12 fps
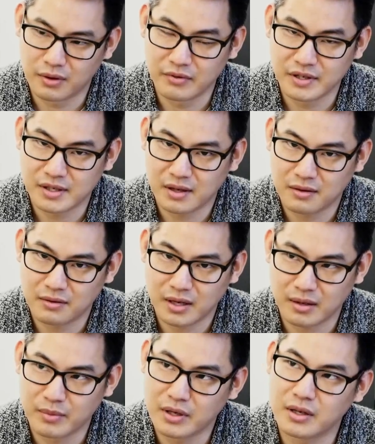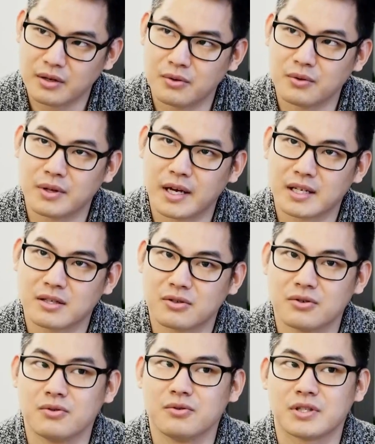a reseller like me who likes
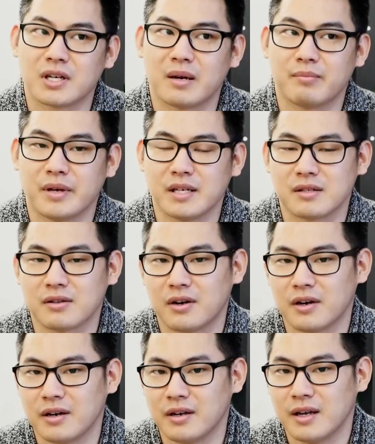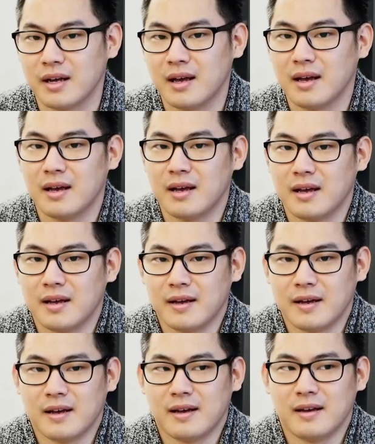to shop based on
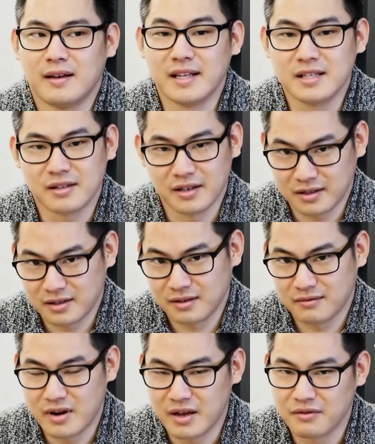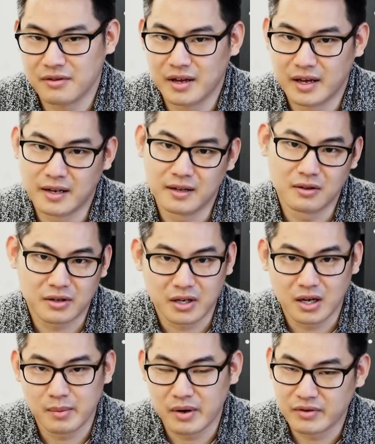instinct rather than looking
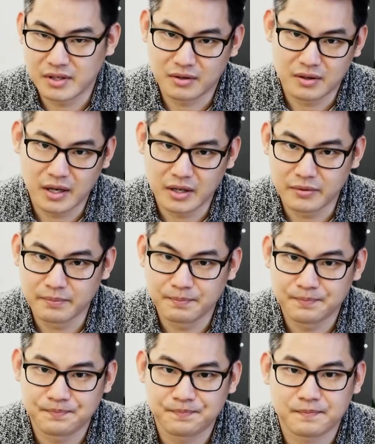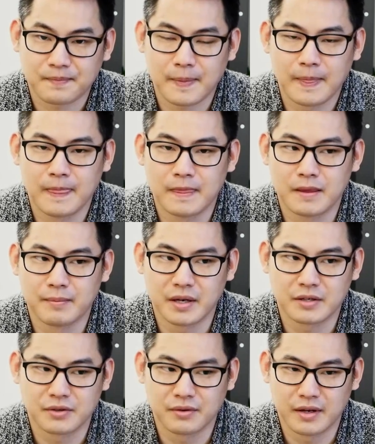up every single item to make
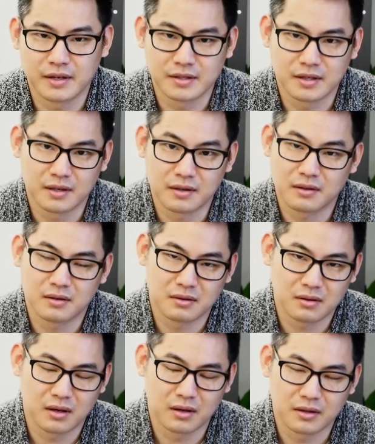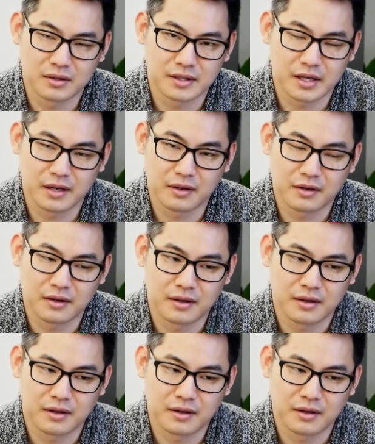sure that it's a good sell.